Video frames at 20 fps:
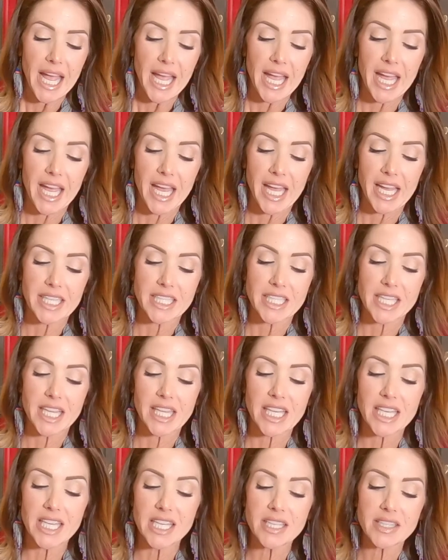And
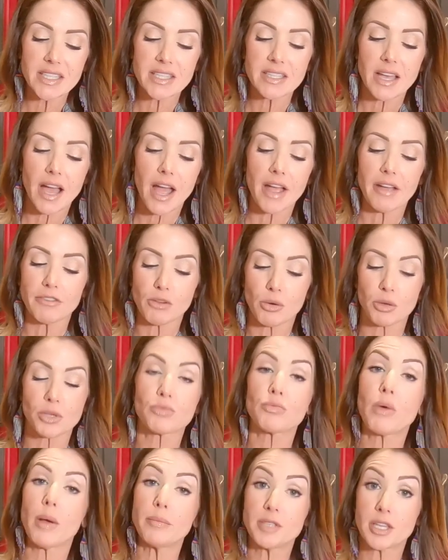these, I of
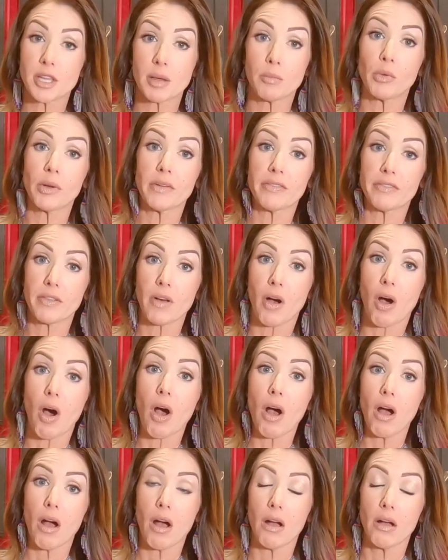course rubbed them with
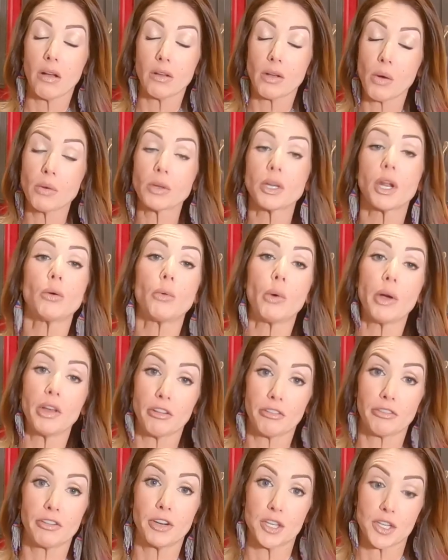uh, coconut
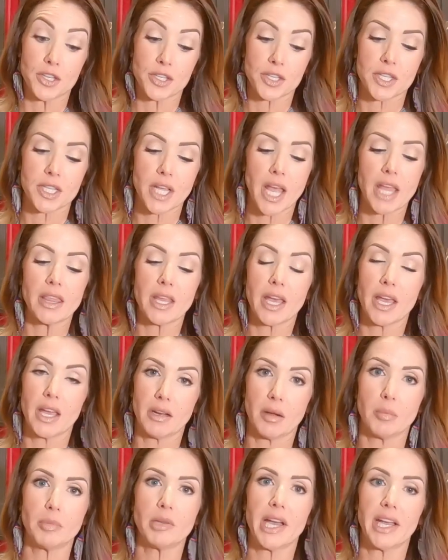oil first and then
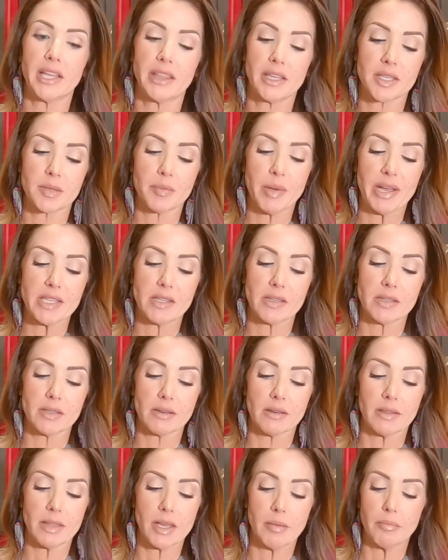applied the spices
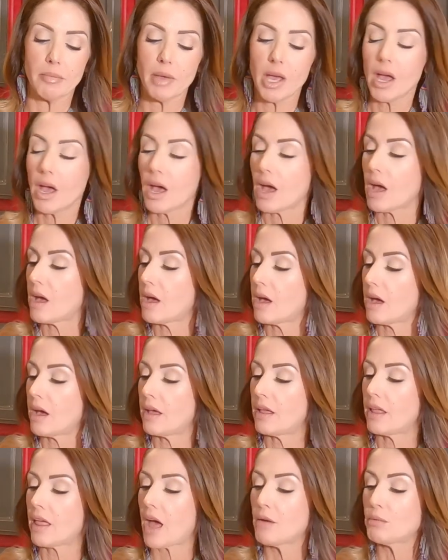on them.
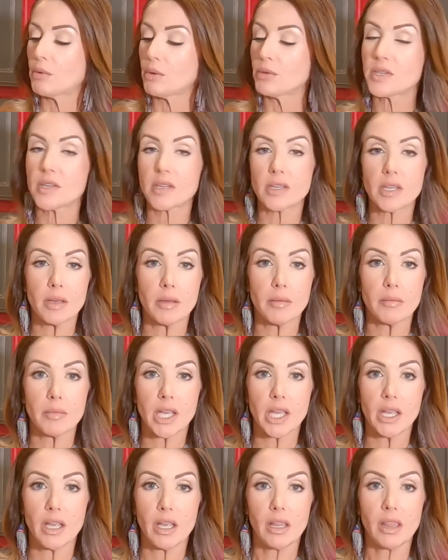Uh, I roasted them
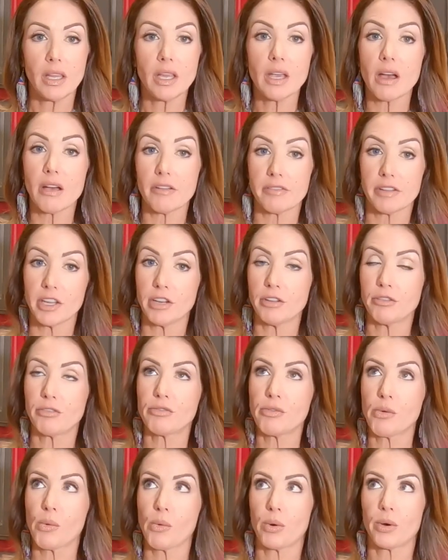in the oven
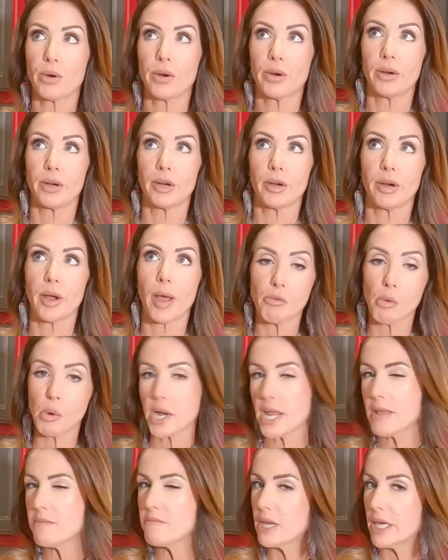for
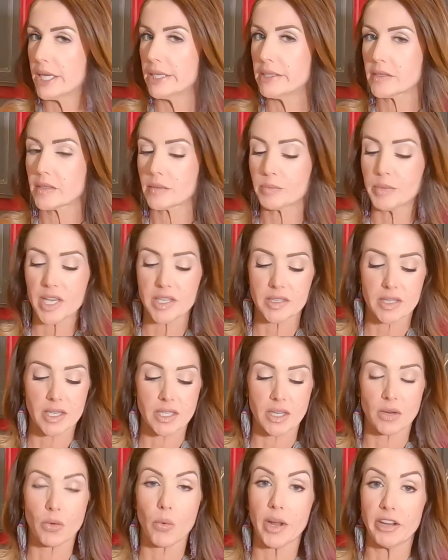40 minutes because I
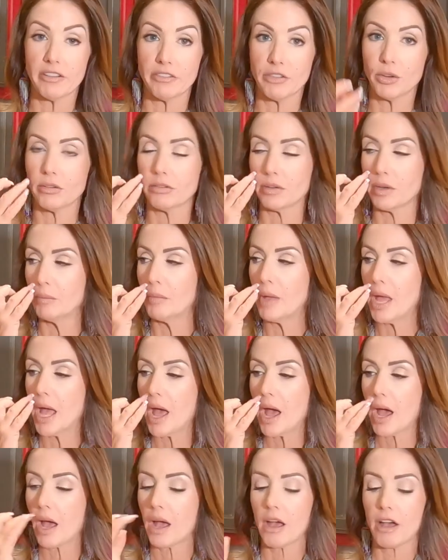did quite a few of them.
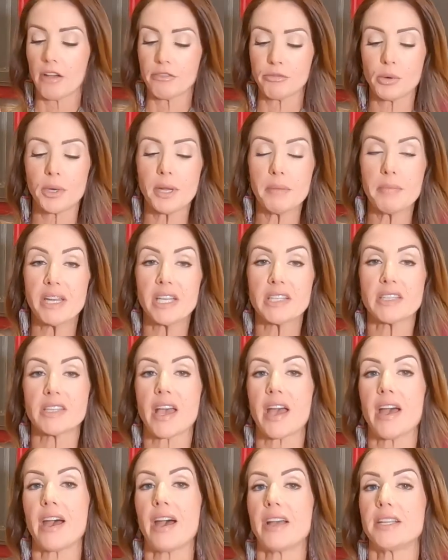Uh, 40 minutes
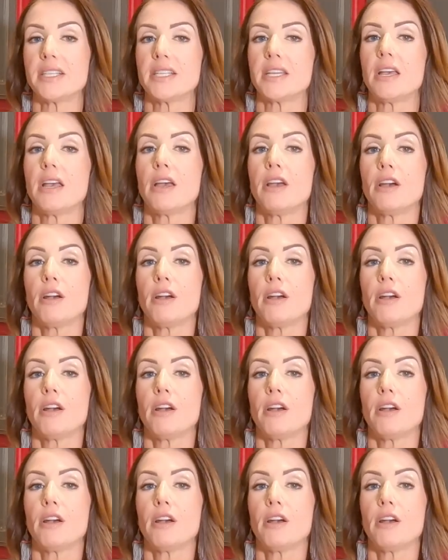at